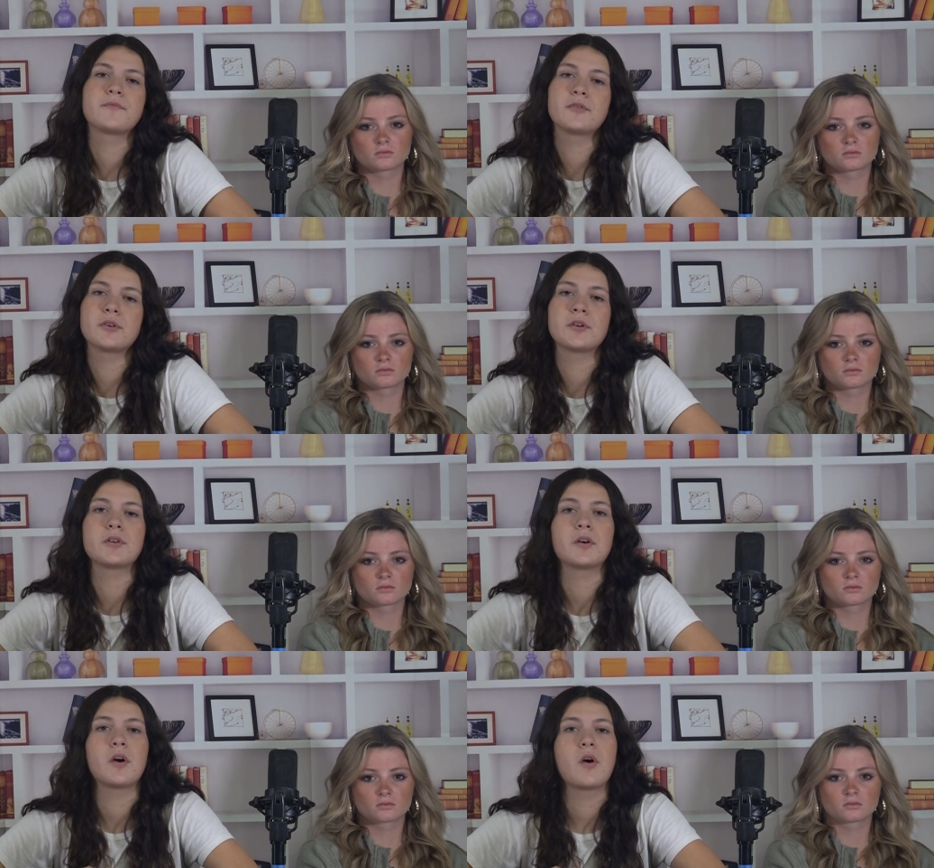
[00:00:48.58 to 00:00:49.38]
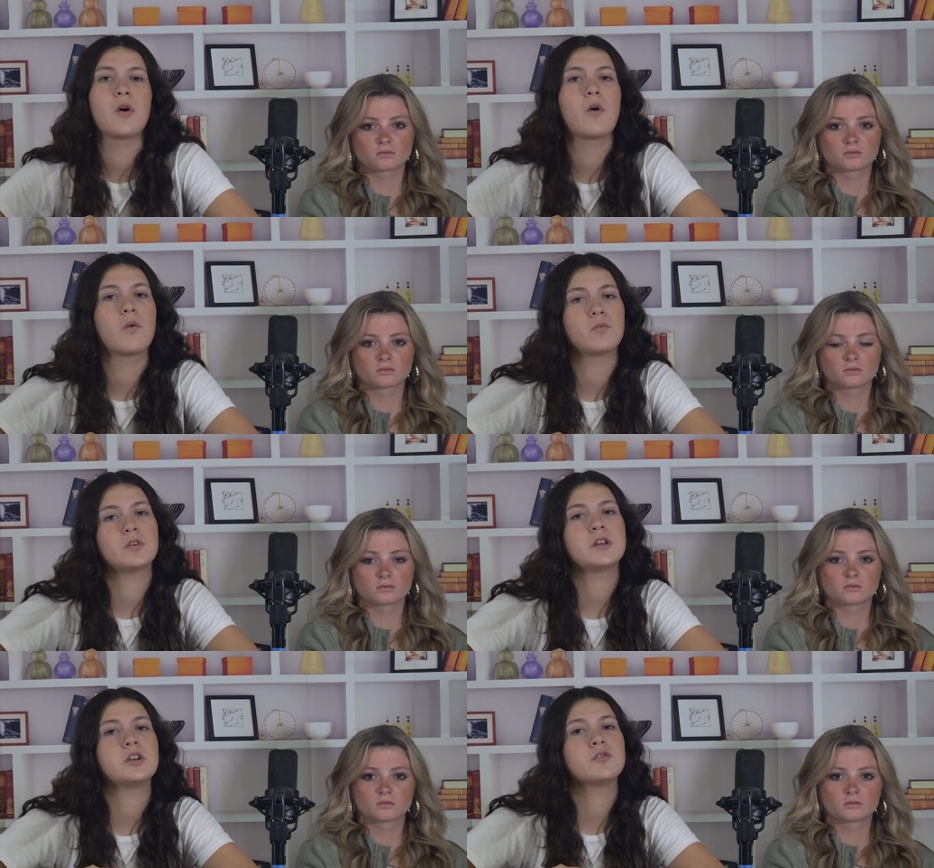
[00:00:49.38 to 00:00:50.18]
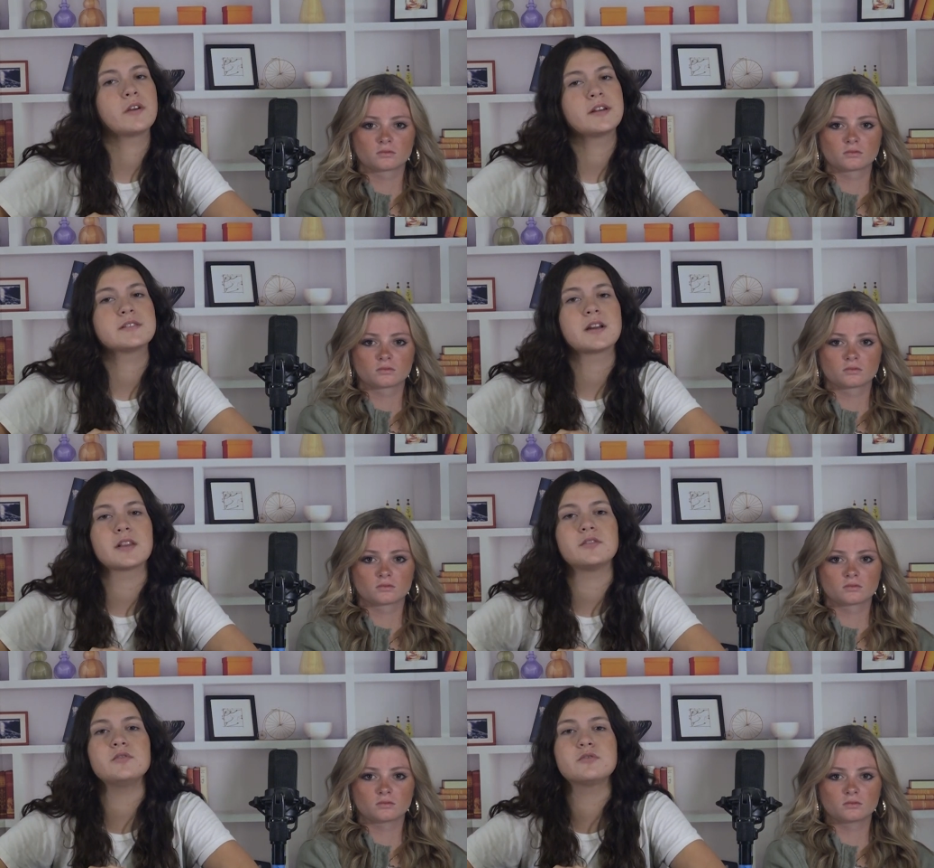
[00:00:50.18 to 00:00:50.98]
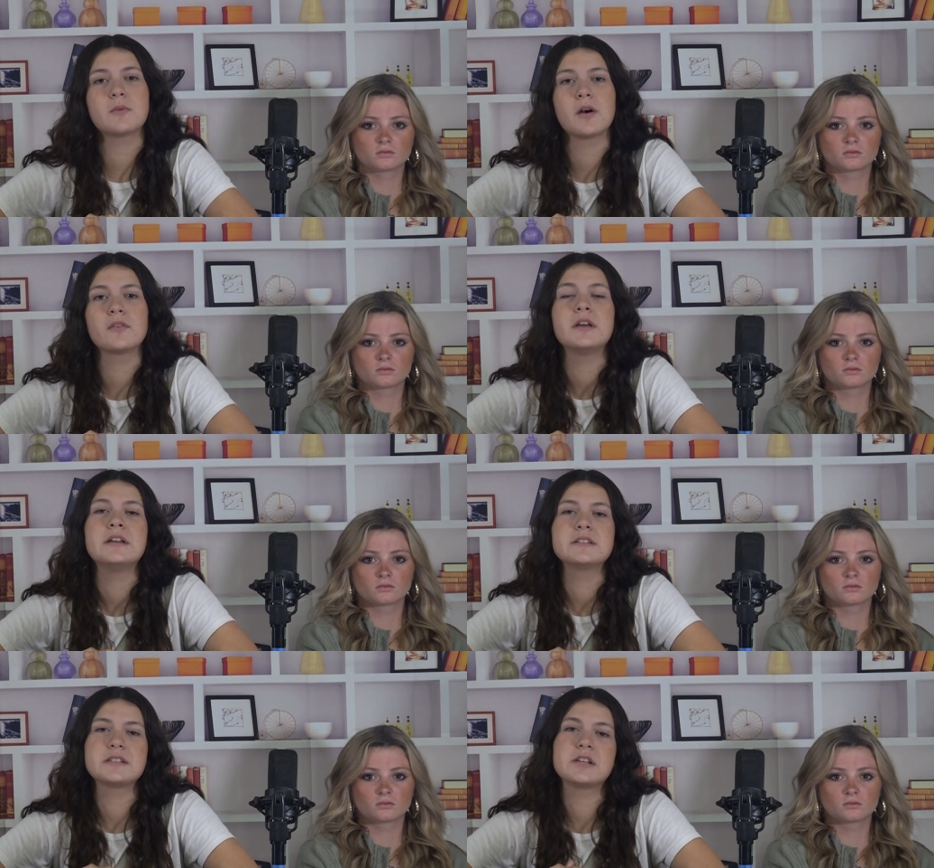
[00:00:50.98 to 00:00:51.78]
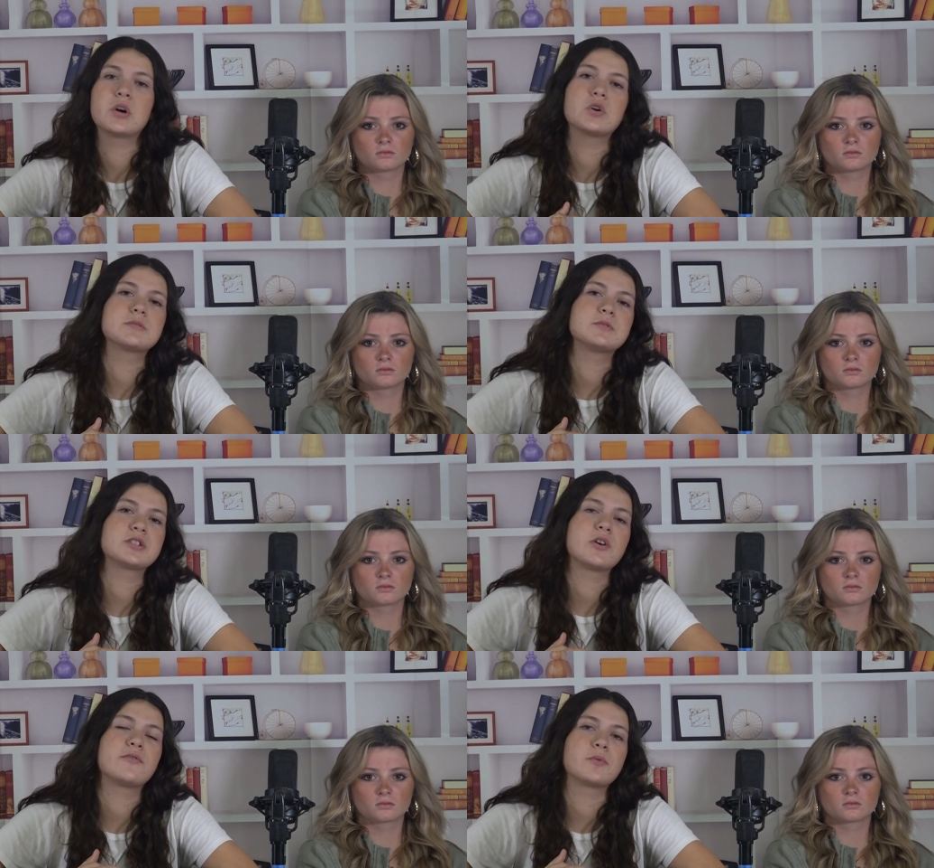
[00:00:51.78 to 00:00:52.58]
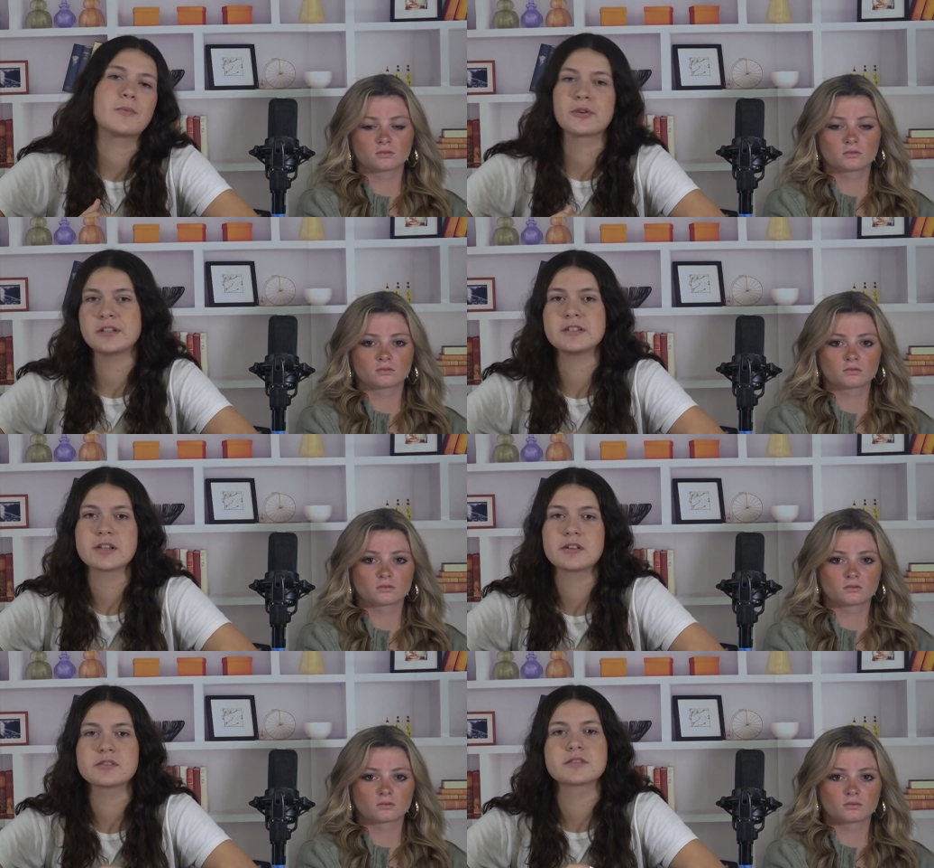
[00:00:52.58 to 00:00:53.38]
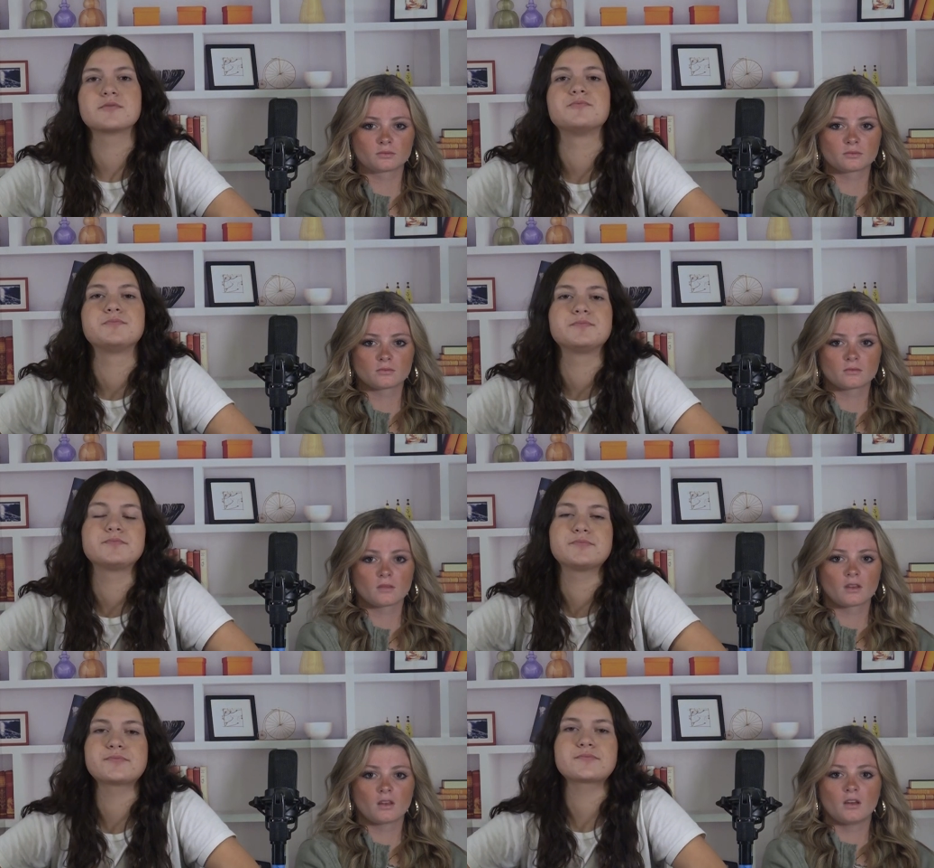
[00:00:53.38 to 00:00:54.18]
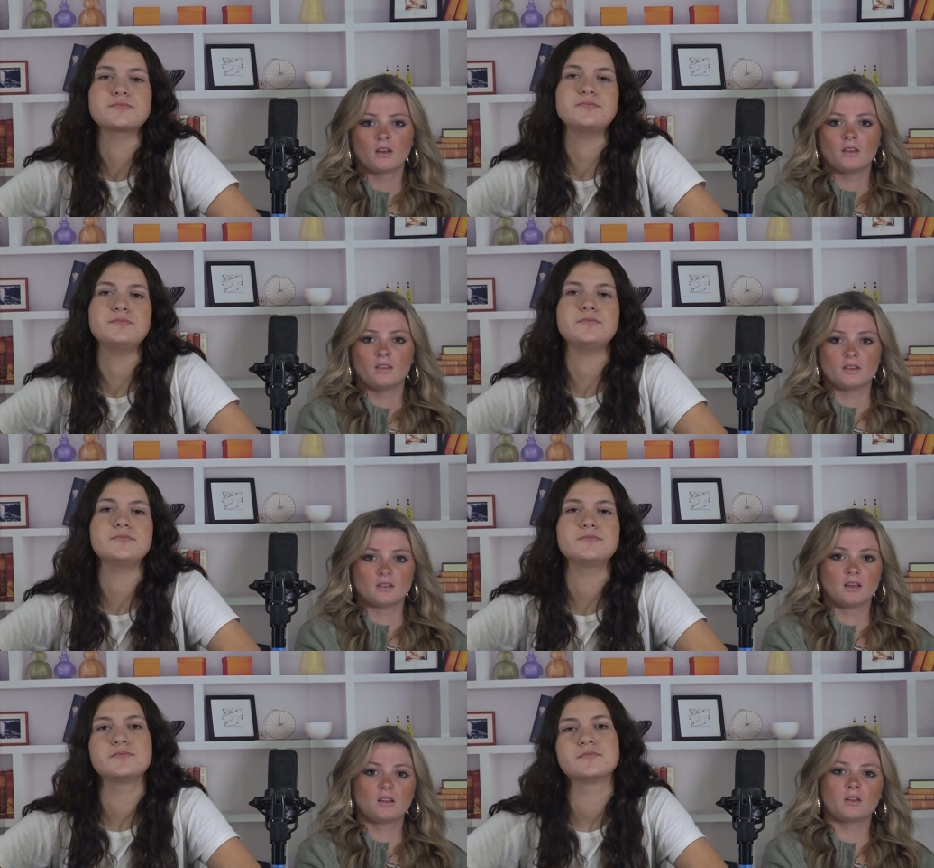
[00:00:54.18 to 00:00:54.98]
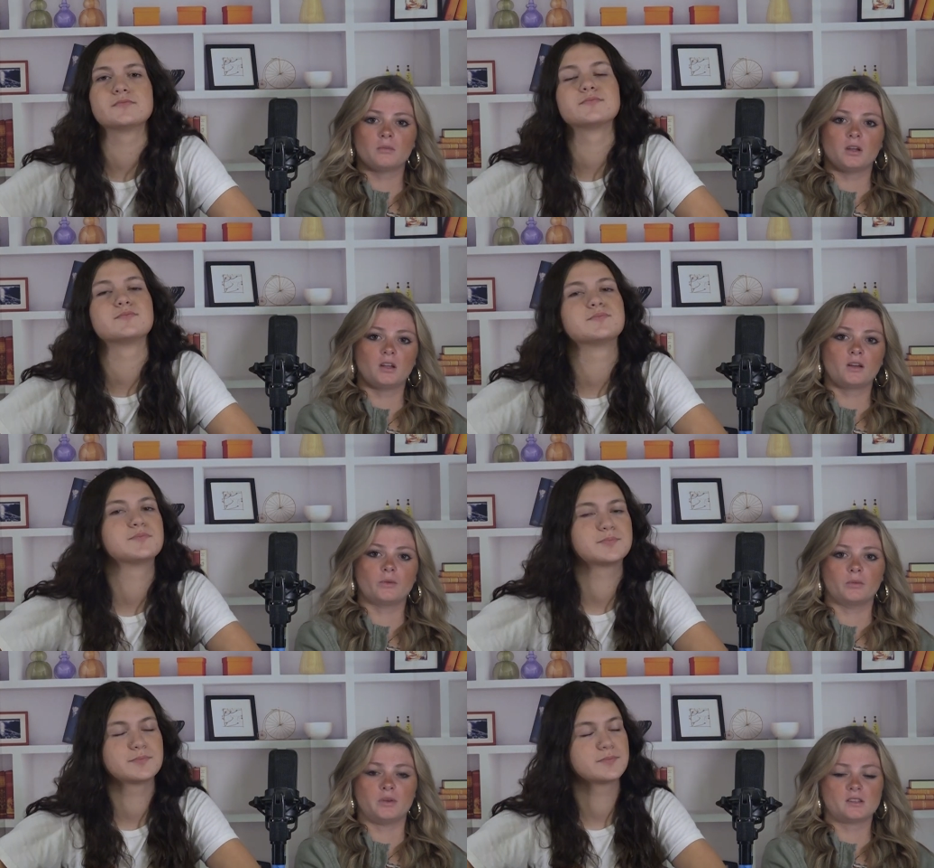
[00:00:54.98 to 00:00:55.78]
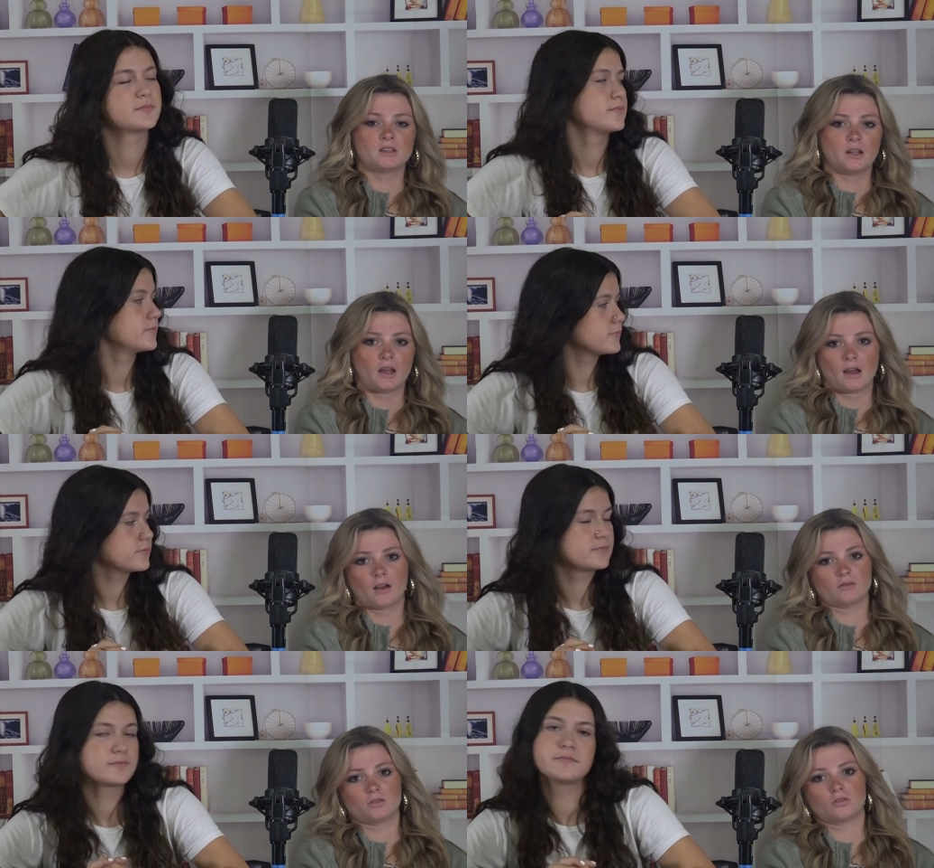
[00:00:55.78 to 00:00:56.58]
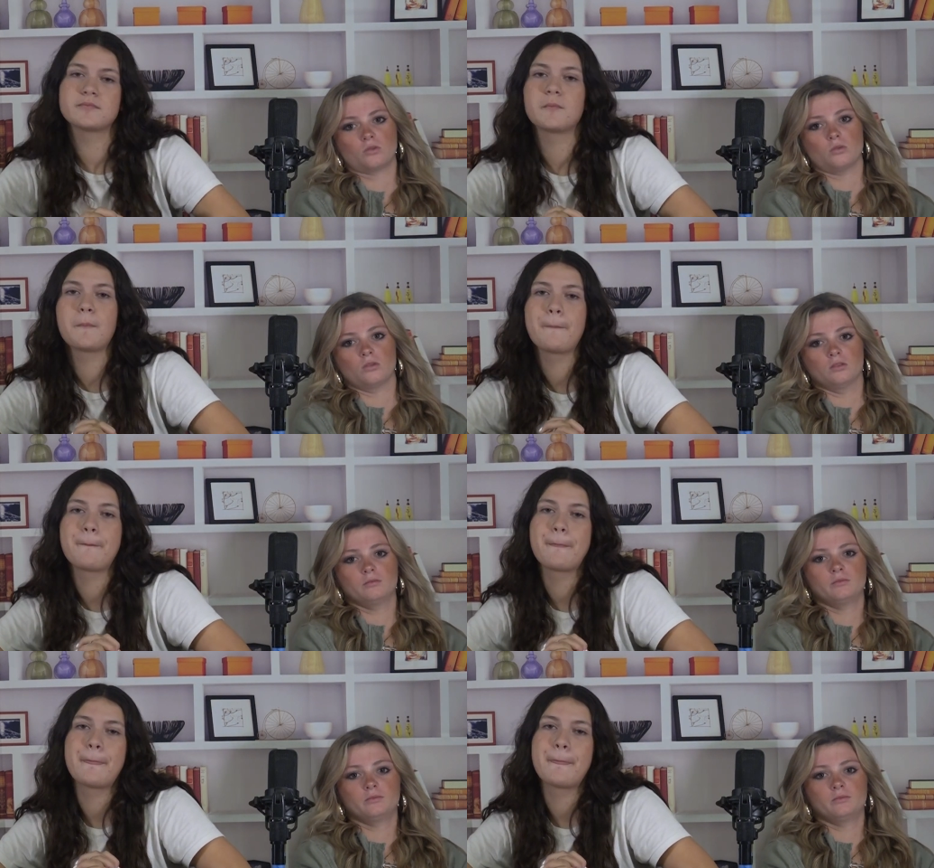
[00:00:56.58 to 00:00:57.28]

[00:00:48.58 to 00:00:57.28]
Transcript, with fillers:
Speaker 1: for only grades 9 through 12. See Coach Michelle for more details.
Speaker 2: The Z Club meeting will be today after school.